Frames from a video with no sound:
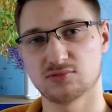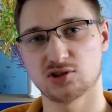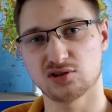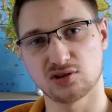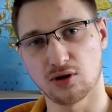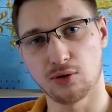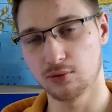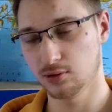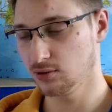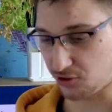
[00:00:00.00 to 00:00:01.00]
just
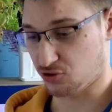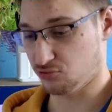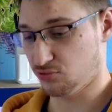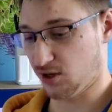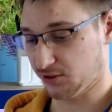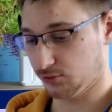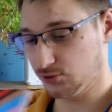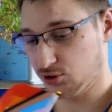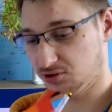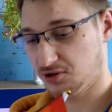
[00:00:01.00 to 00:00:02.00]
no. I
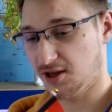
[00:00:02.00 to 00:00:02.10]
could just